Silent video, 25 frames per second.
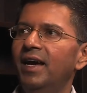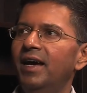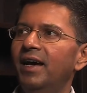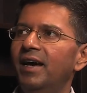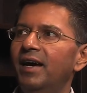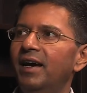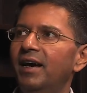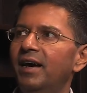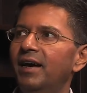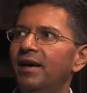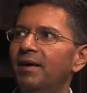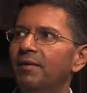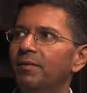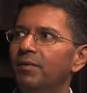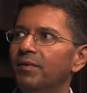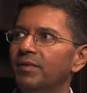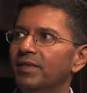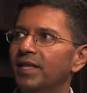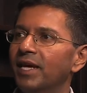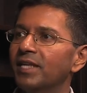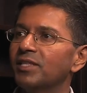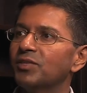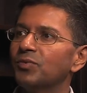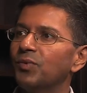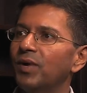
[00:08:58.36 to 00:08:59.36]
Uh,
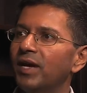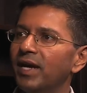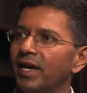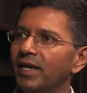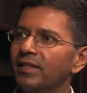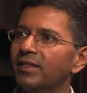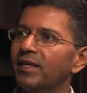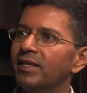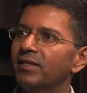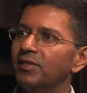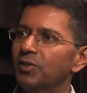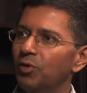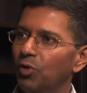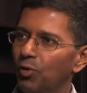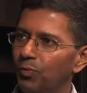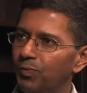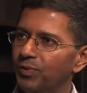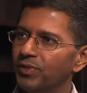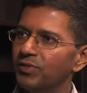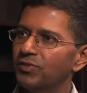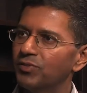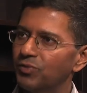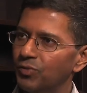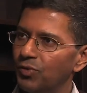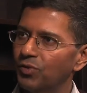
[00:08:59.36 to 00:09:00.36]
that's why I think the
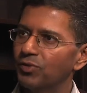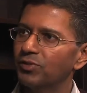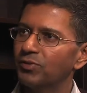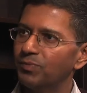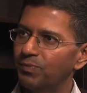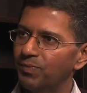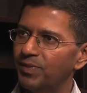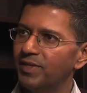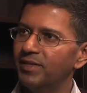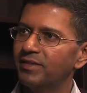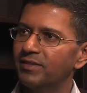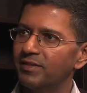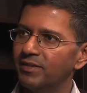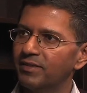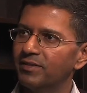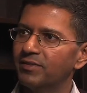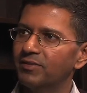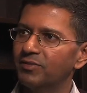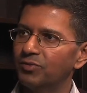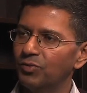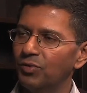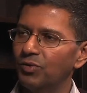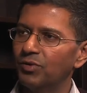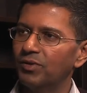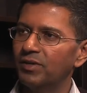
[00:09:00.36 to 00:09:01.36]
open source piece is
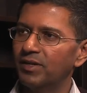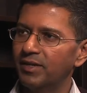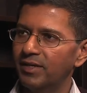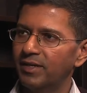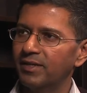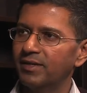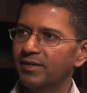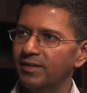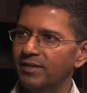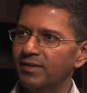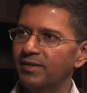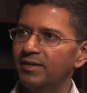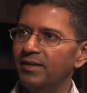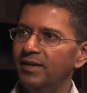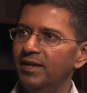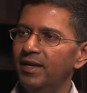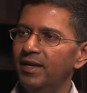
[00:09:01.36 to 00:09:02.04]
so critical